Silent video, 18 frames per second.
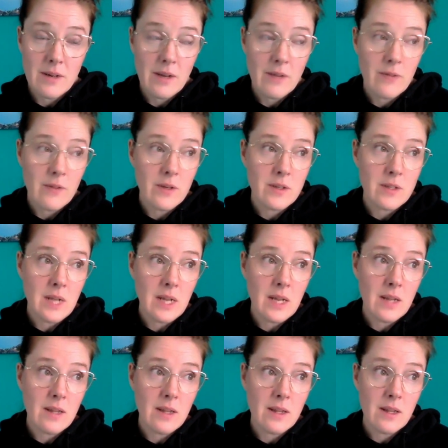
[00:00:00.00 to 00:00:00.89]
If there's
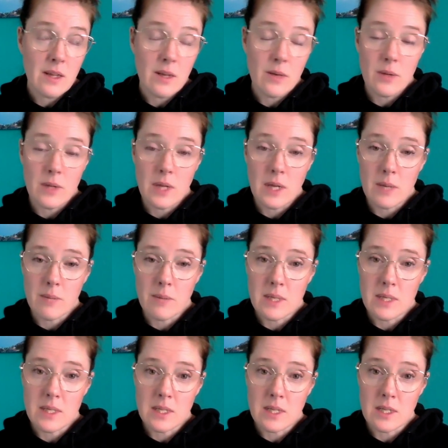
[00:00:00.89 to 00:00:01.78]
anything that you would like me
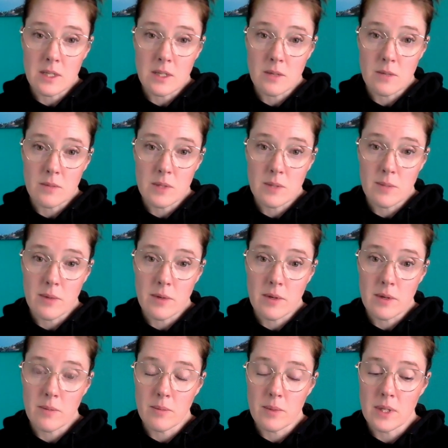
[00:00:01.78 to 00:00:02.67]
to touch on the spirit,